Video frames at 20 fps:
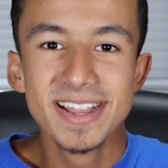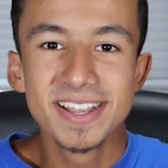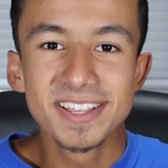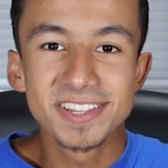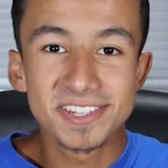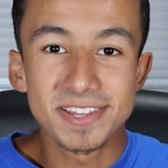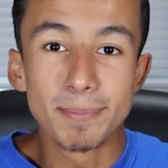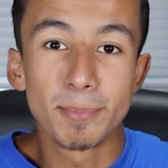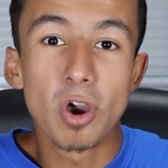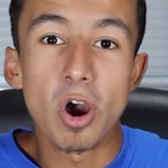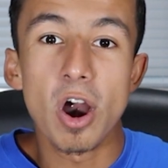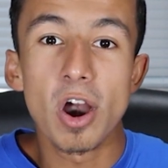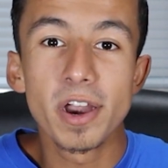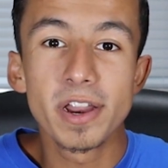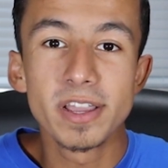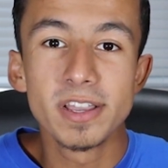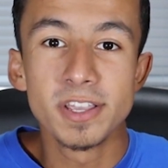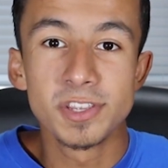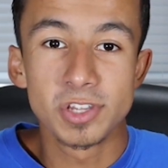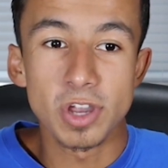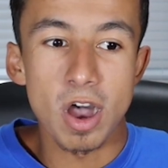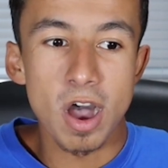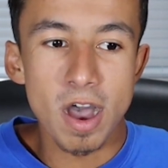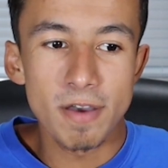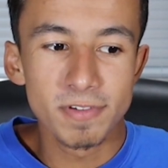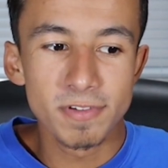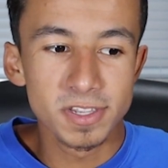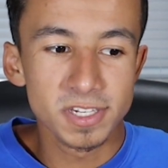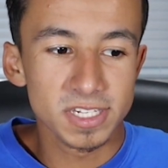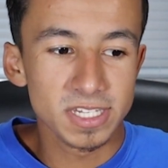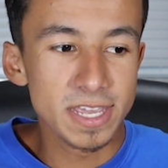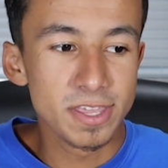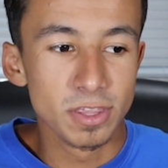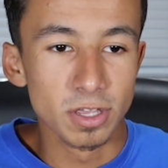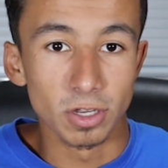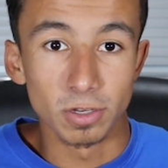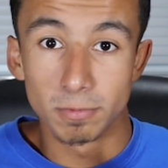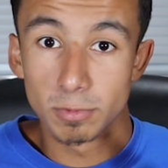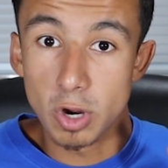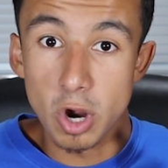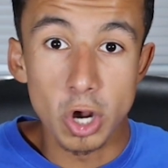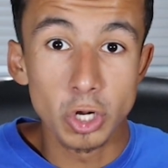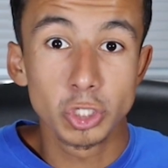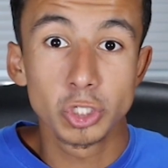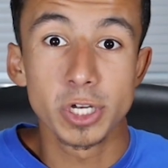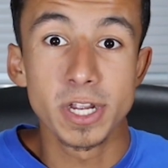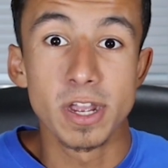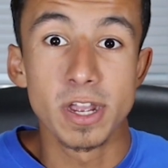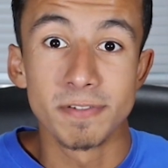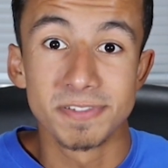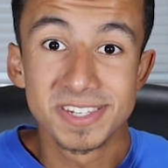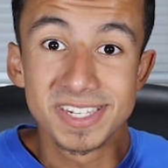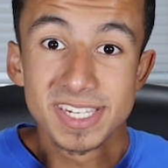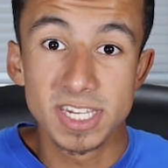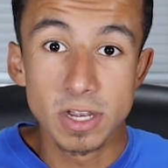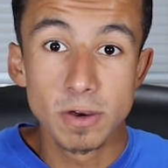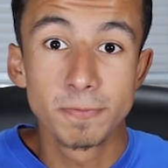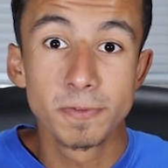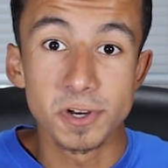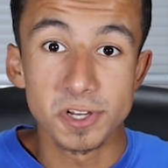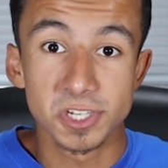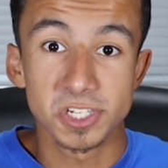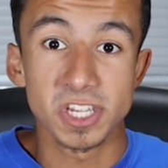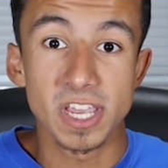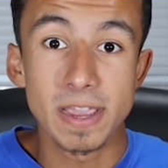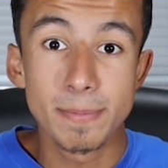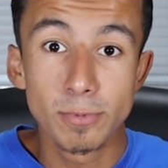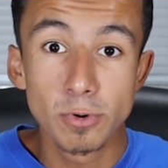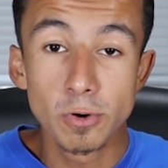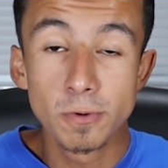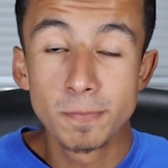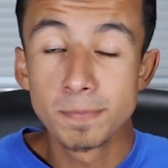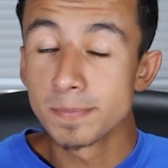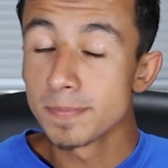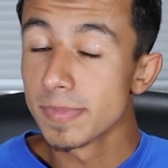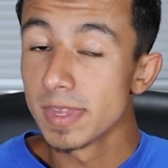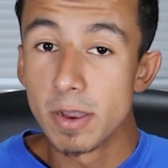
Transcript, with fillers: Symkaria is obviously the country of Silver Sable.